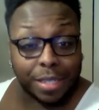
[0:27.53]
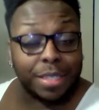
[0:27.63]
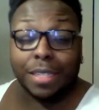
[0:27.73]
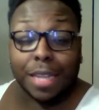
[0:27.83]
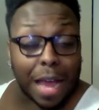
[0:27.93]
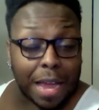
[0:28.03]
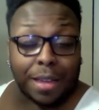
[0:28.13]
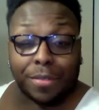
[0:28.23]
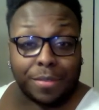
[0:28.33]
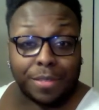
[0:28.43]

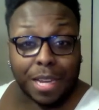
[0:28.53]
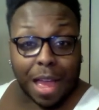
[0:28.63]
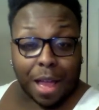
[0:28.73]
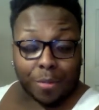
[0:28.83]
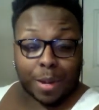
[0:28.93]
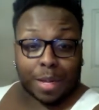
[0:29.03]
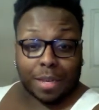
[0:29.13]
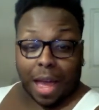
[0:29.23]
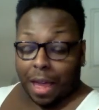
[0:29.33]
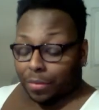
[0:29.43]
Life, child. Real
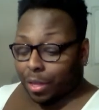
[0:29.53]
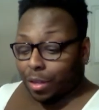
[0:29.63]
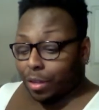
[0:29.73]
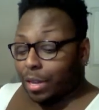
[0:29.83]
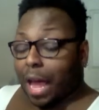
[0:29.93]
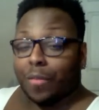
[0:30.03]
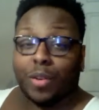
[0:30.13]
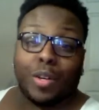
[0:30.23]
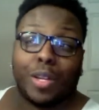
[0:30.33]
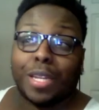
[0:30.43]
life. Thug life.
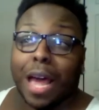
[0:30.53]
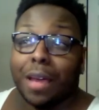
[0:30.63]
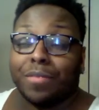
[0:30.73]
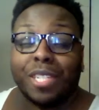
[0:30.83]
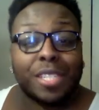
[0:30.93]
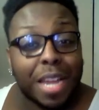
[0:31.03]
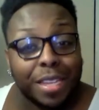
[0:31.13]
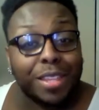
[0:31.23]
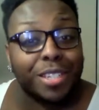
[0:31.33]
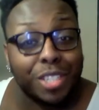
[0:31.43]
Hood life. Just
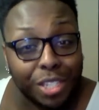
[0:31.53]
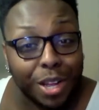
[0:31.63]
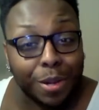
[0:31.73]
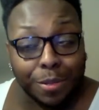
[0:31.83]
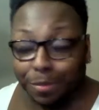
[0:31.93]
like this show.